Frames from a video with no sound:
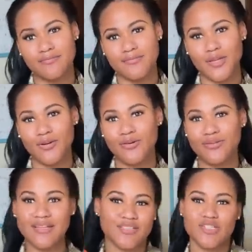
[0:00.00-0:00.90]
you know,
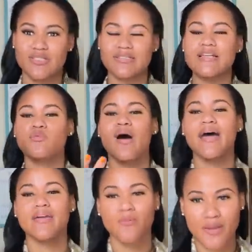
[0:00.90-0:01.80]
that's
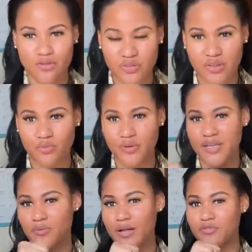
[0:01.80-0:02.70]
why when you see
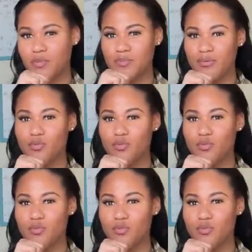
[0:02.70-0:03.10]
really wealthy people,